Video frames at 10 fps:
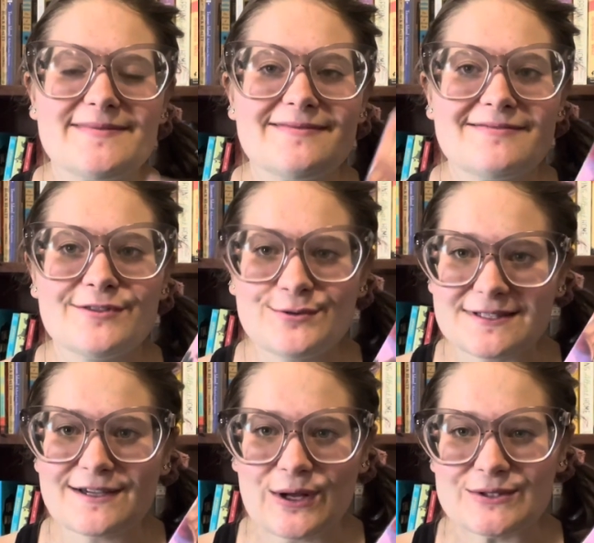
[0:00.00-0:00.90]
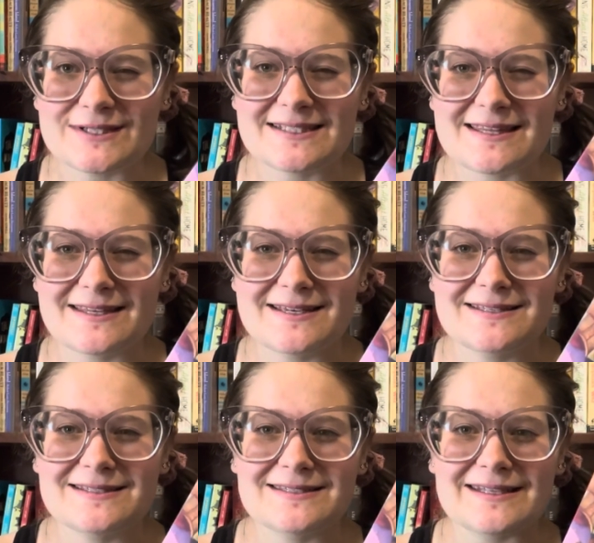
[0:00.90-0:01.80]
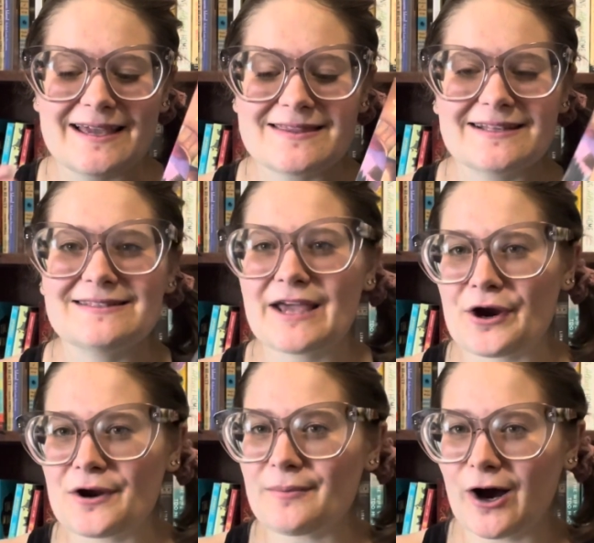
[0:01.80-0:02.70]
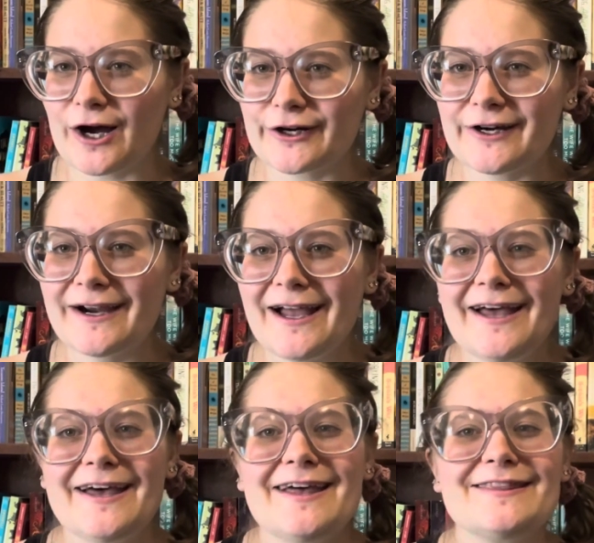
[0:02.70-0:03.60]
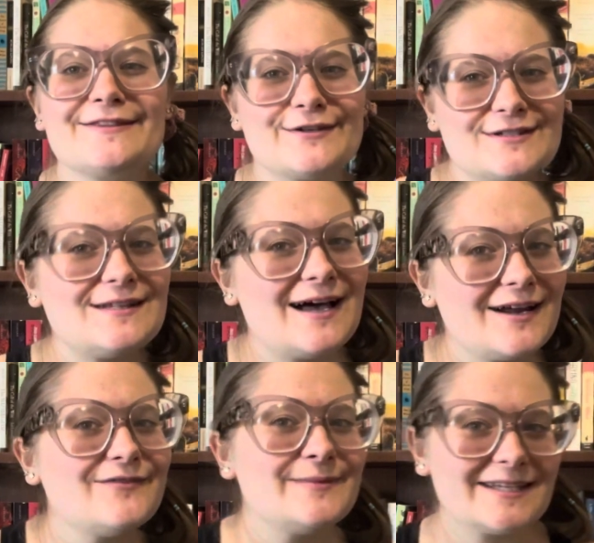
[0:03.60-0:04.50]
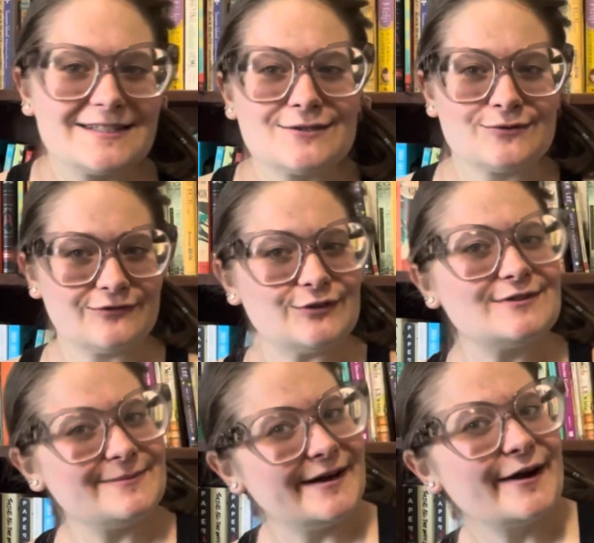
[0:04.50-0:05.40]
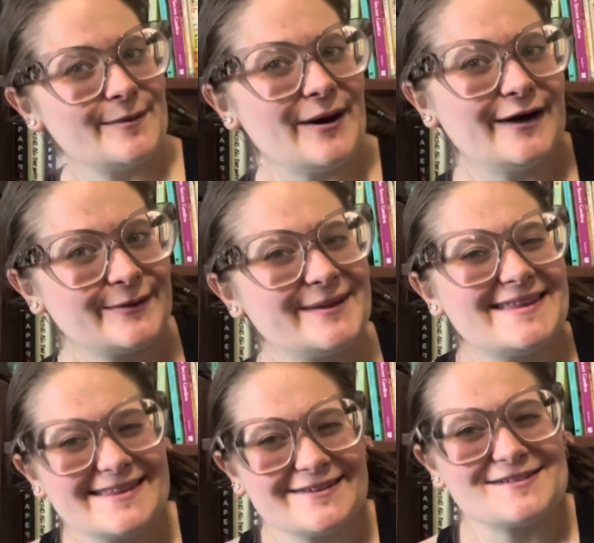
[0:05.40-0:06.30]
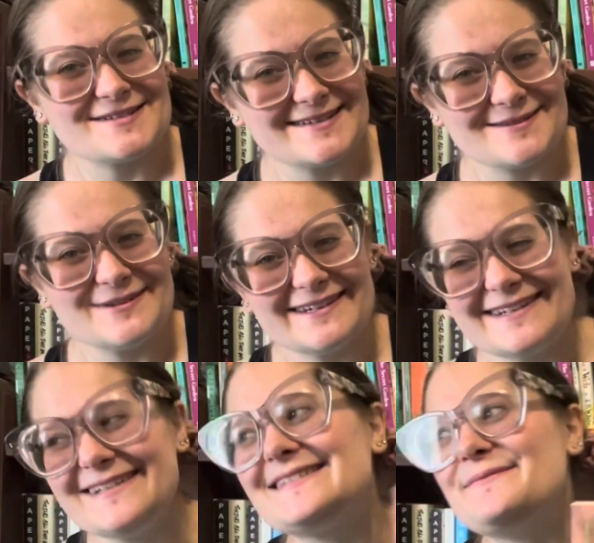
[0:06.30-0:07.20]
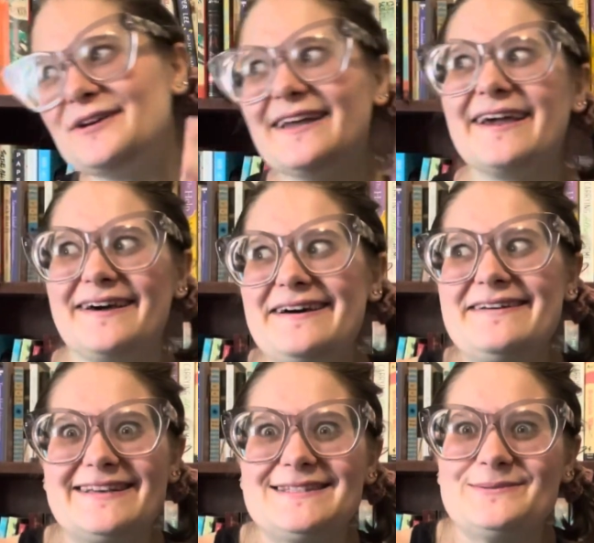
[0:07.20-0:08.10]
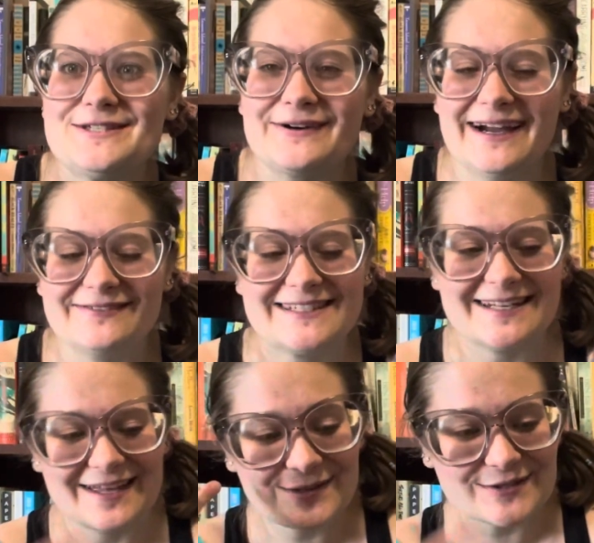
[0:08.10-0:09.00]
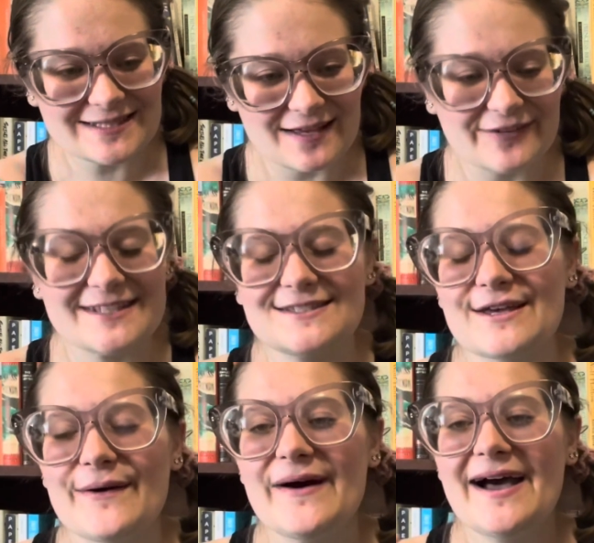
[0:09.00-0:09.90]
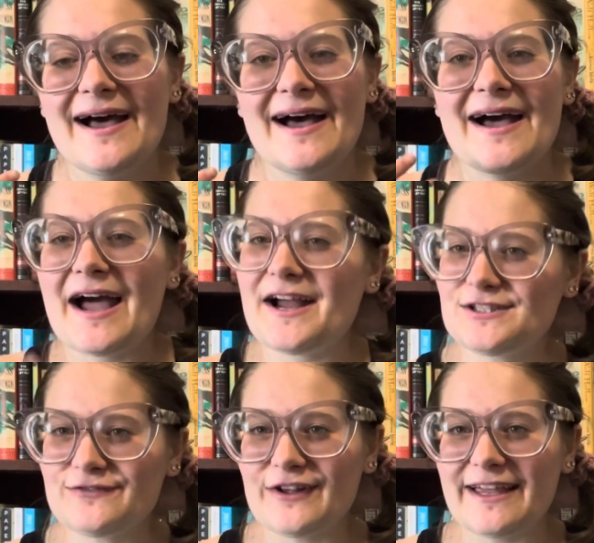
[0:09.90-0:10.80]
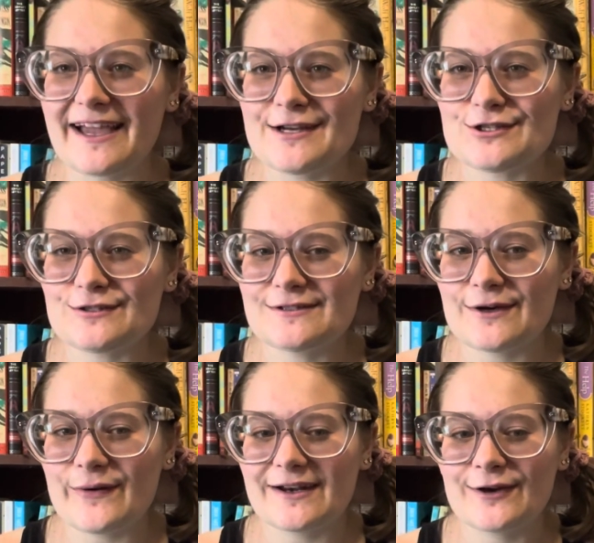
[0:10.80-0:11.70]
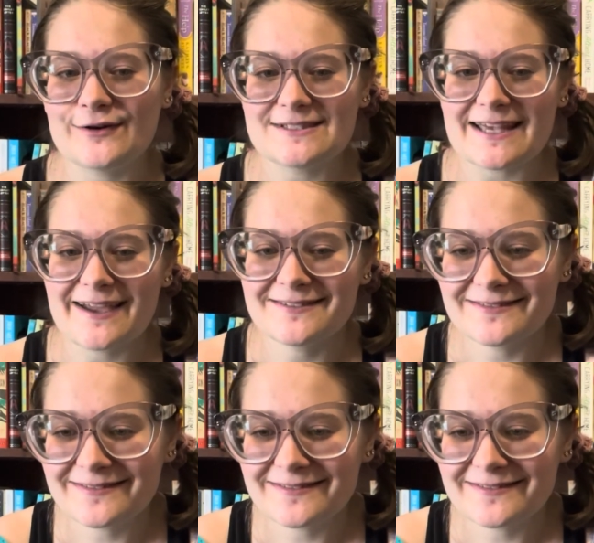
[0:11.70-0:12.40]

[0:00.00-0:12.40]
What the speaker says: Lucy also said this, and that's Harry Potter. There's a lot of mixed reviews about Harry Potter within the Christian community. Some are like, that's witchcraft, and others love it. So I just felt like I should go on here and say,